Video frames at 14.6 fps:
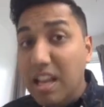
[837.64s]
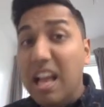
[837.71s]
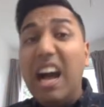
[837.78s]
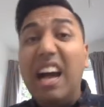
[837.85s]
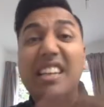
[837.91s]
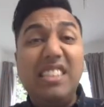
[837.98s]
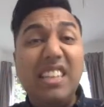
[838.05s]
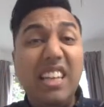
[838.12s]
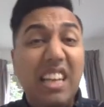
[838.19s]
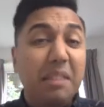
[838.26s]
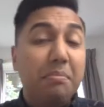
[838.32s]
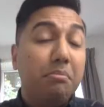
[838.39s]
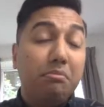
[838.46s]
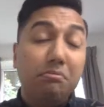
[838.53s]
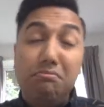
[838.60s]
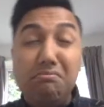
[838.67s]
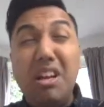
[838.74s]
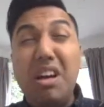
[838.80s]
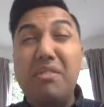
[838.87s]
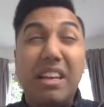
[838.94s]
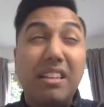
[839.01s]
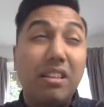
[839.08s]
Ideally,
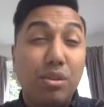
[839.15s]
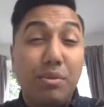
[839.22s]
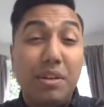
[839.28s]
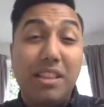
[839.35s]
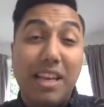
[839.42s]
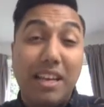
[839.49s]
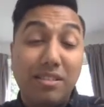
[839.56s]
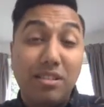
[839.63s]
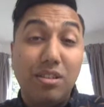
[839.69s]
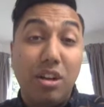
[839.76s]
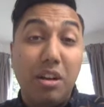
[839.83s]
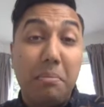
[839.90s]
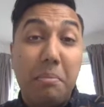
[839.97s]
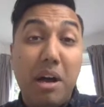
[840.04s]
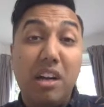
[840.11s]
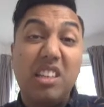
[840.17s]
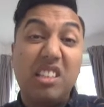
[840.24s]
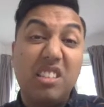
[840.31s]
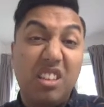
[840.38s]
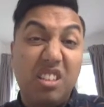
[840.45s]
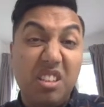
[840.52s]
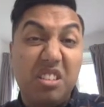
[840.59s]
around the $3,000 mark is
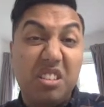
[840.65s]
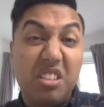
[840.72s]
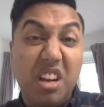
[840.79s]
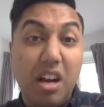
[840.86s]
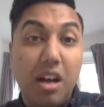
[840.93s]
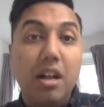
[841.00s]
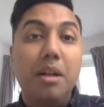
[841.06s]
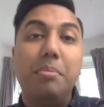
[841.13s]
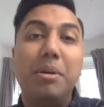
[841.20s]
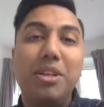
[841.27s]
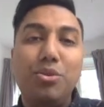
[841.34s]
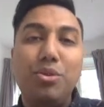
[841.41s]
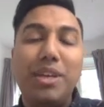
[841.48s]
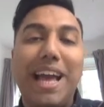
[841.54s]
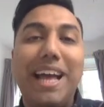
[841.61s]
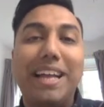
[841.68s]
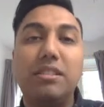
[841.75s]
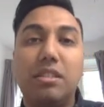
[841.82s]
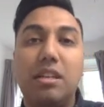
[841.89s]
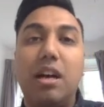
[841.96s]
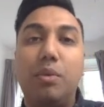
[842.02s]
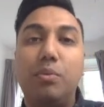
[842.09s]
a good start, but you can
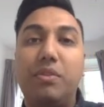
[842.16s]
start with